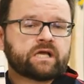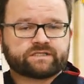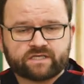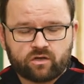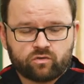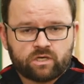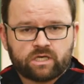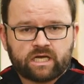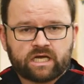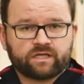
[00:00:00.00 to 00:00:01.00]
So
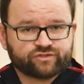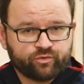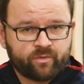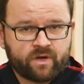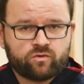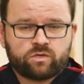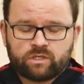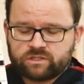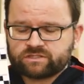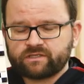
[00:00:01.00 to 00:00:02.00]
Superbow,
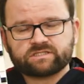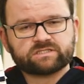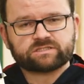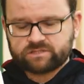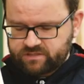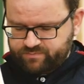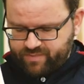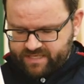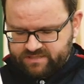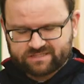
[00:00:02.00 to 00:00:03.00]
so this
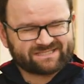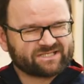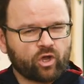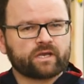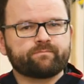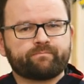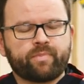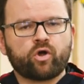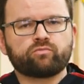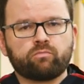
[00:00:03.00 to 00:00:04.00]
bat is slightly
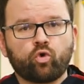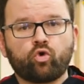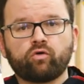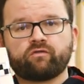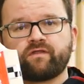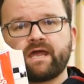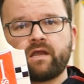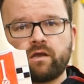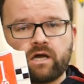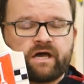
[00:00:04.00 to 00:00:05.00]
bowed more
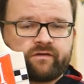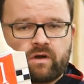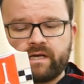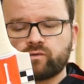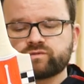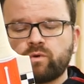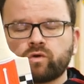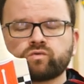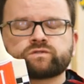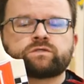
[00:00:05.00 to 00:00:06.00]
than other Gray-Nicolls
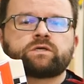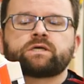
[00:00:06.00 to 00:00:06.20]
models.